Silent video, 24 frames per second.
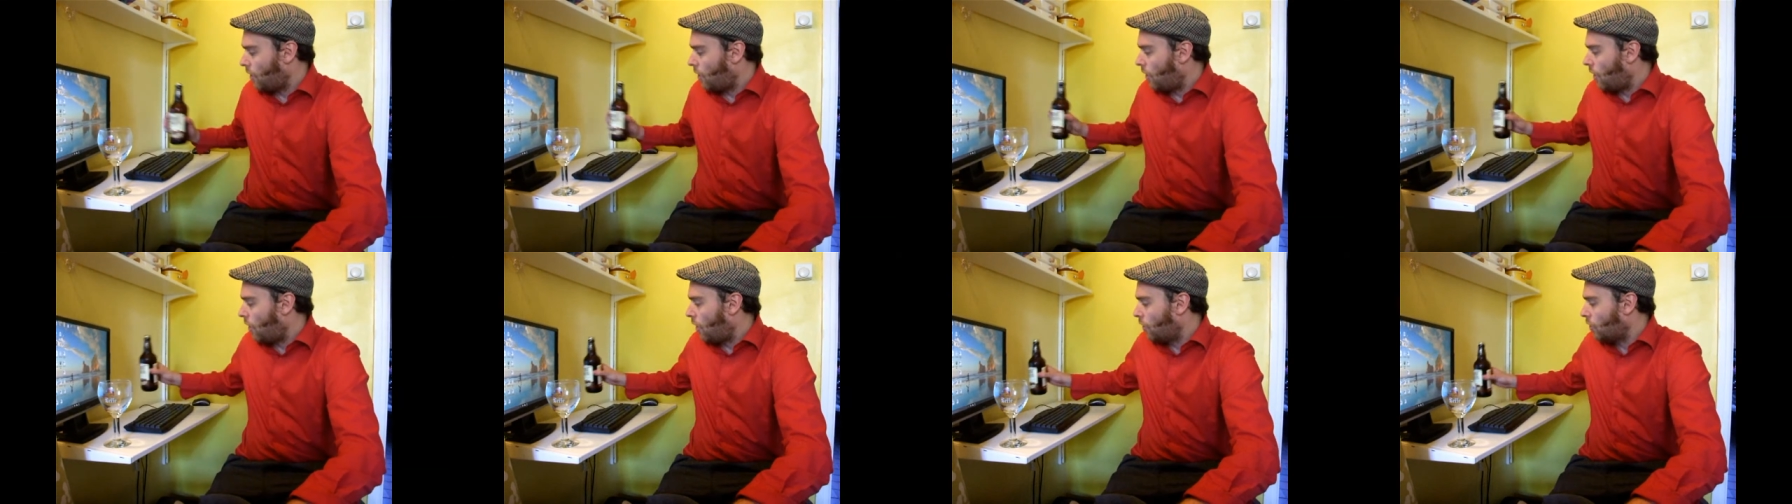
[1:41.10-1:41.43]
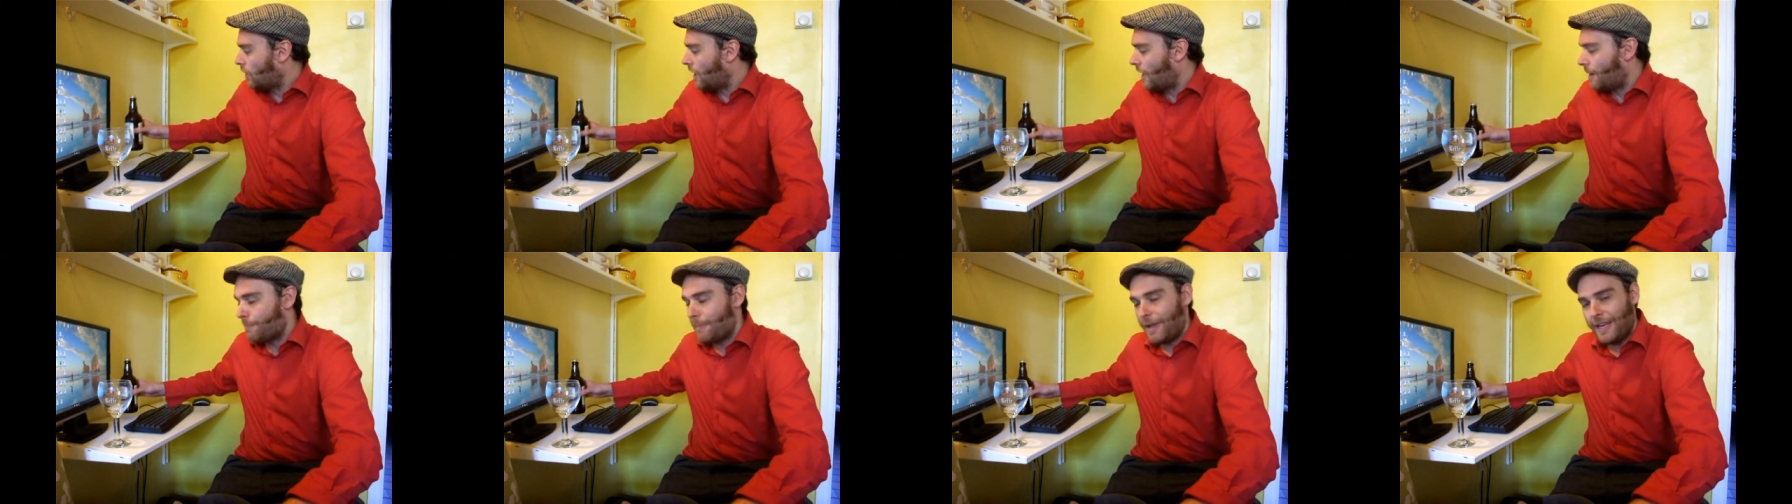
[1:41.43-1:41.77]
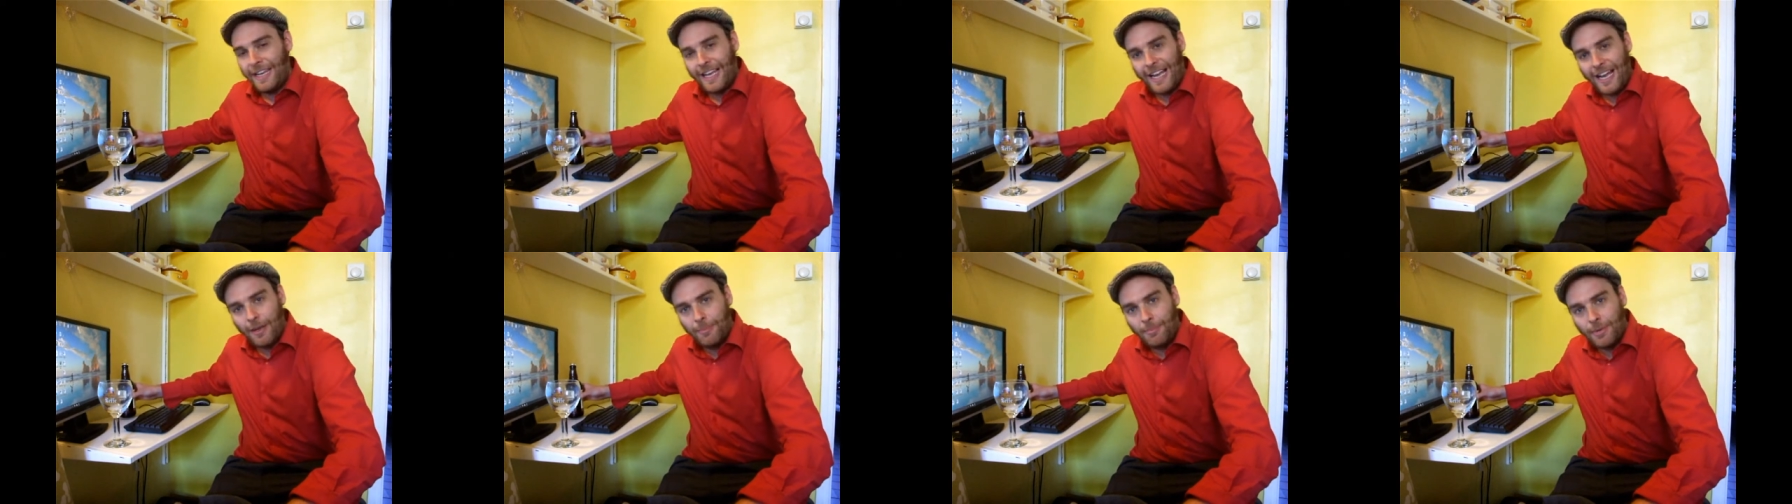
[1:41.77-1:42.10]
unlike many
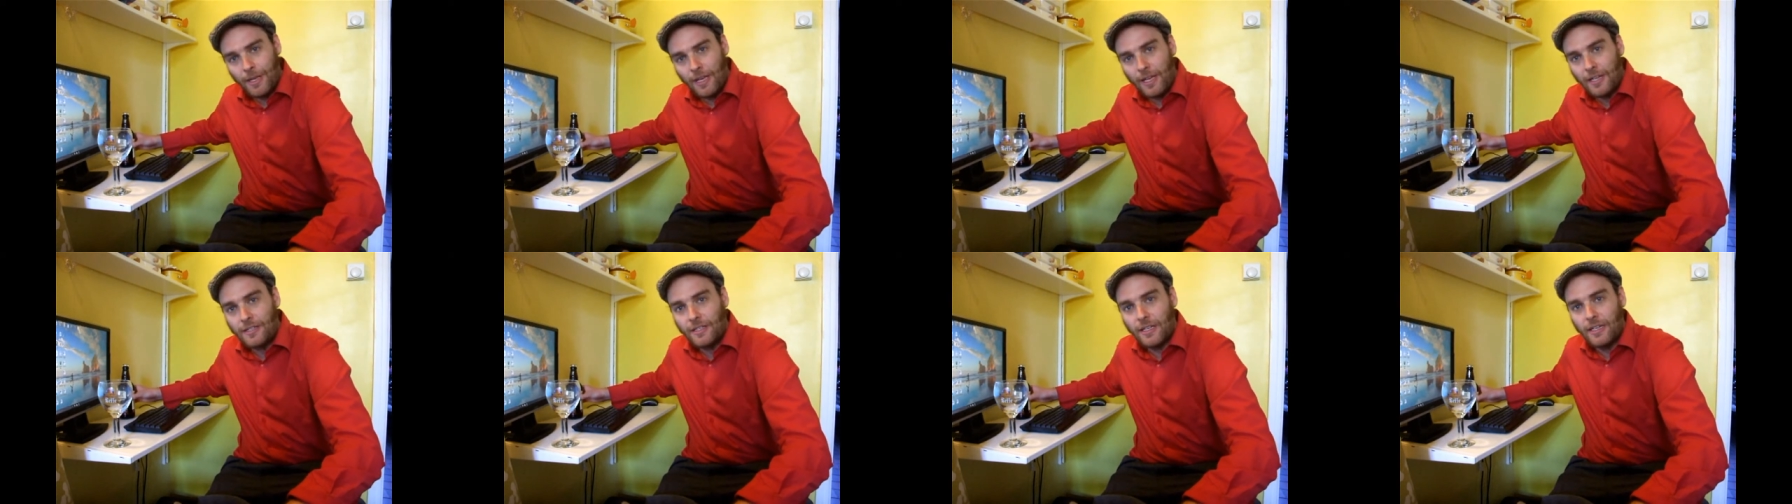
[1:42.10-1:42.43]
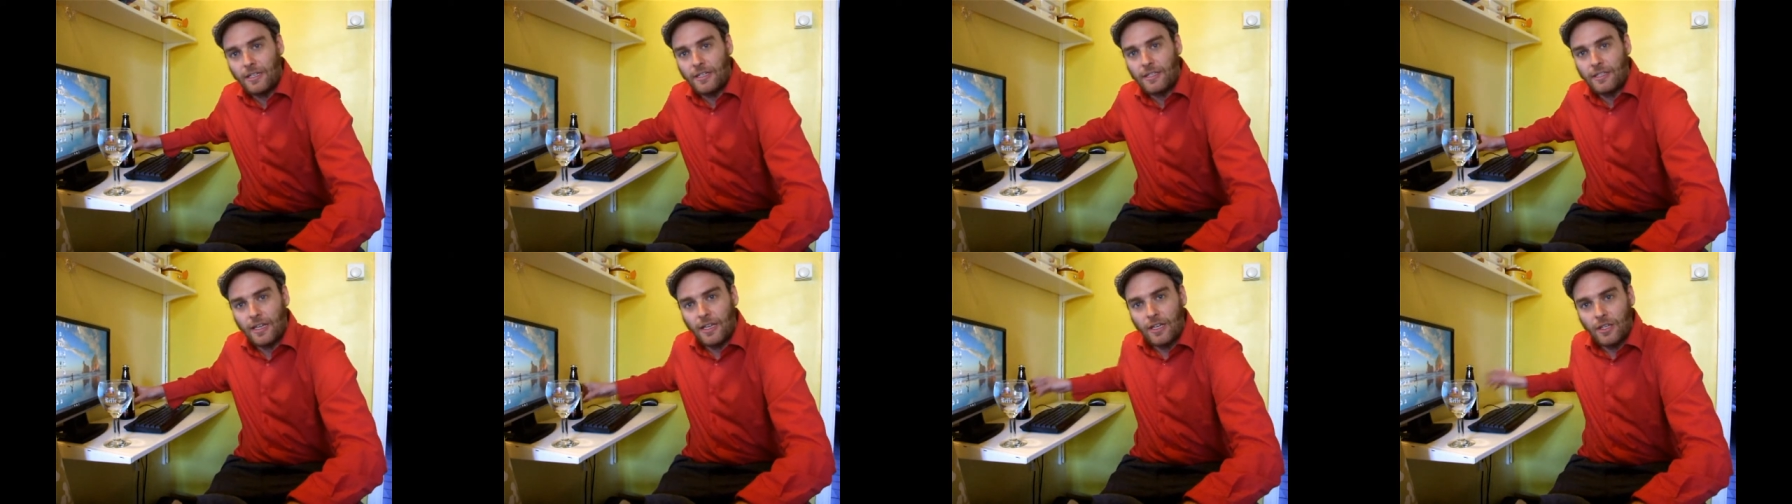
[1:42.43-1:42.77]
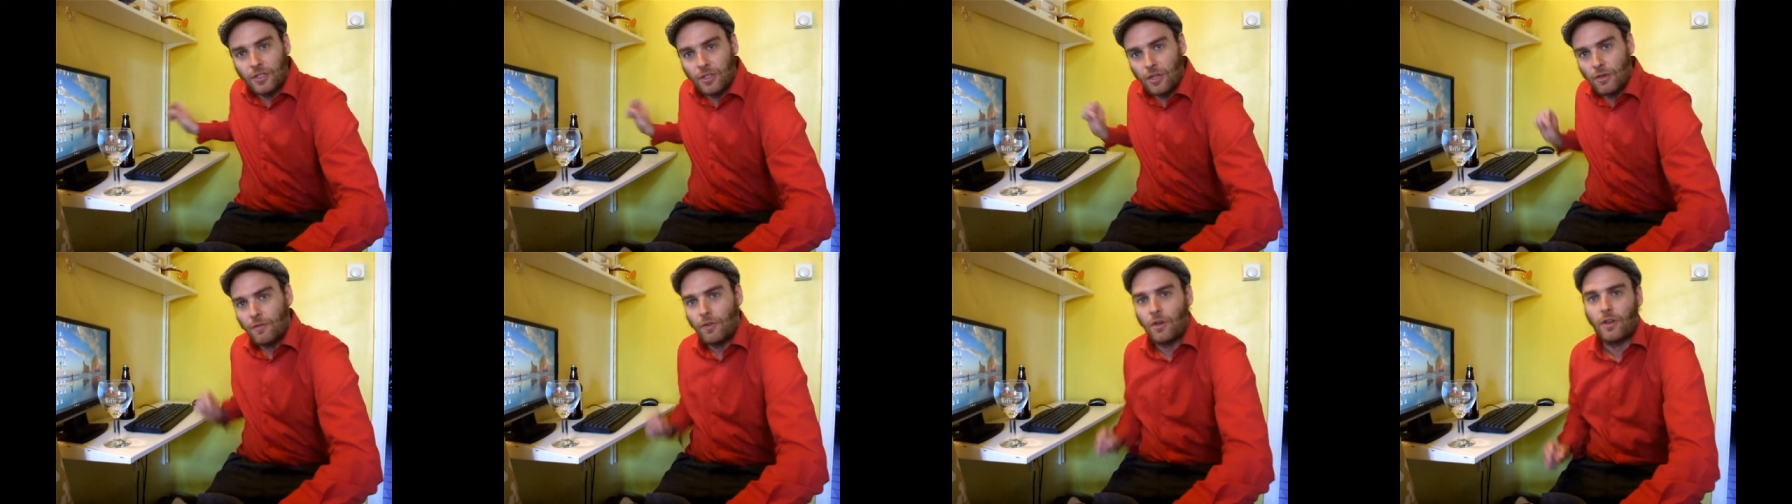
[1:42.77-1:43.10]
IPAs these days
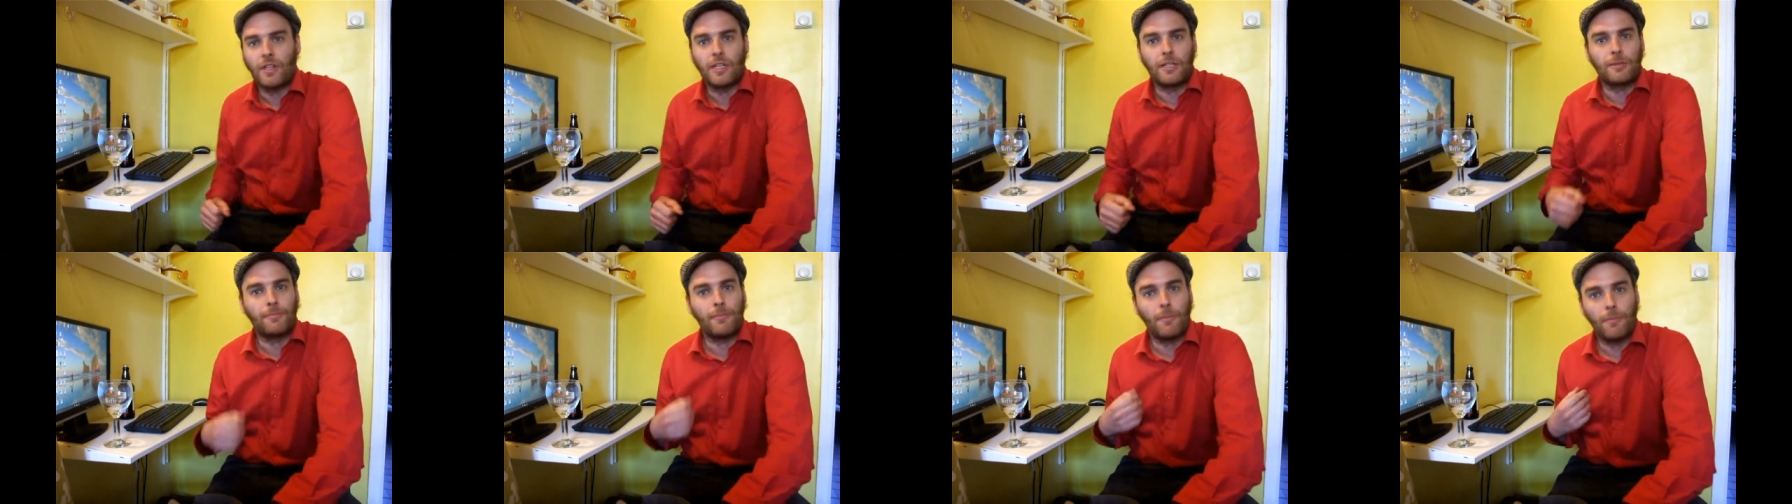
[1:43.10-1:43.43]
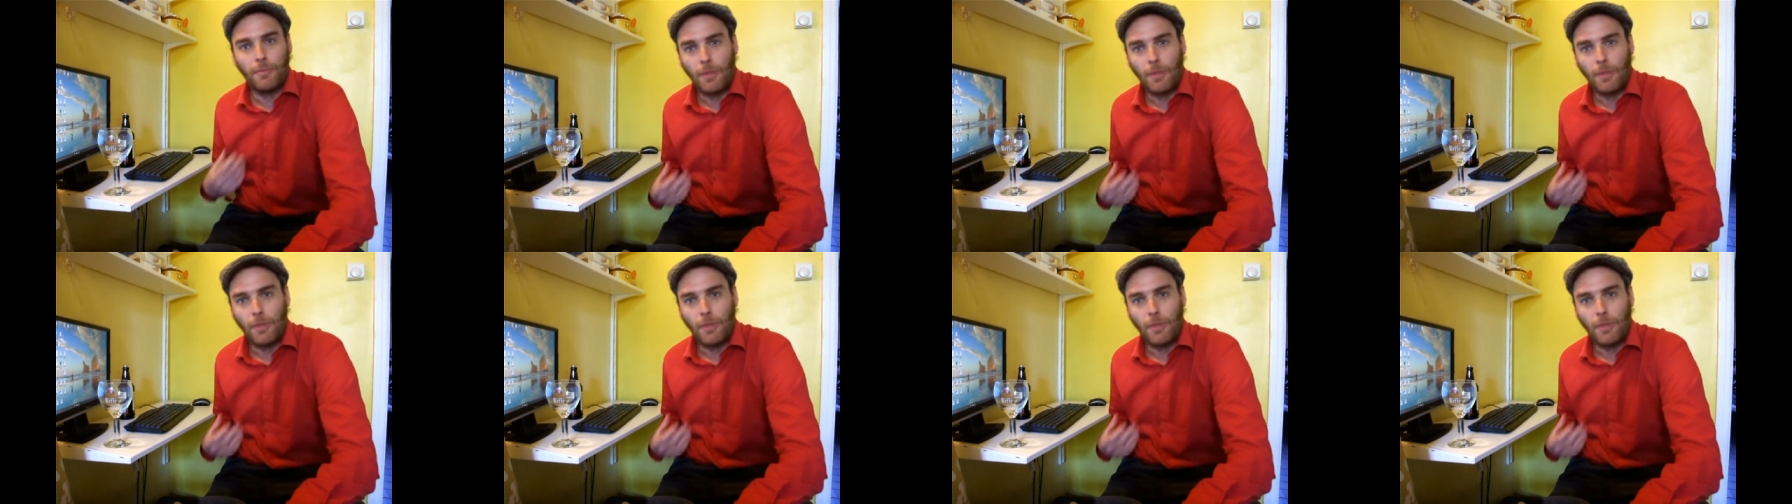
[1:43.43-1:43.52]
that have got these